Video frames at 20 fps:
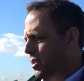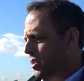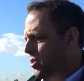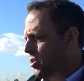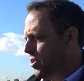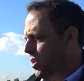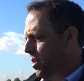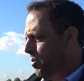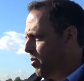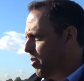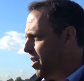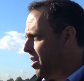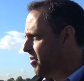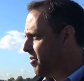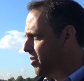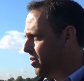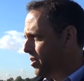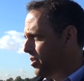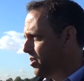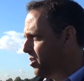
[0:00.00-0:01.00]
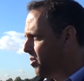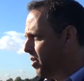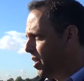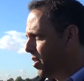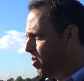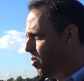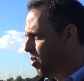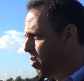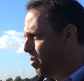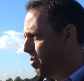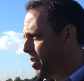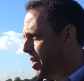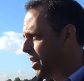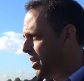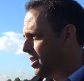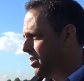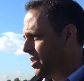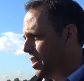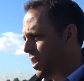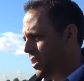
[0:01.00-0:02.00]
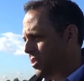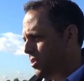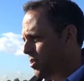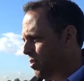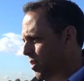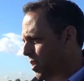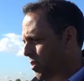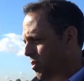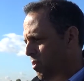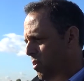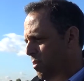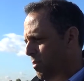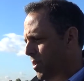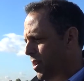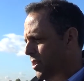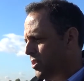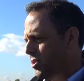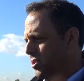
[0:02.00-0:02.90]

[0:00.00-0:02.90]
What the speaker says: Sam Bradford is a great quarterback. Teddy's a great quarterback.